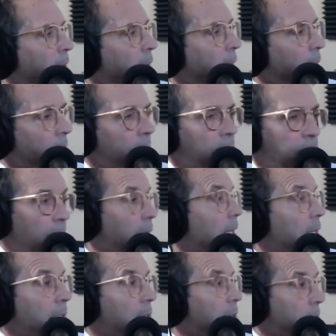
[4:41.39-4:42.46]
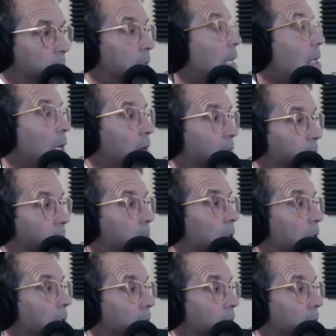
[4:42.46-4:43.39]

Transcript: and play at sandlot football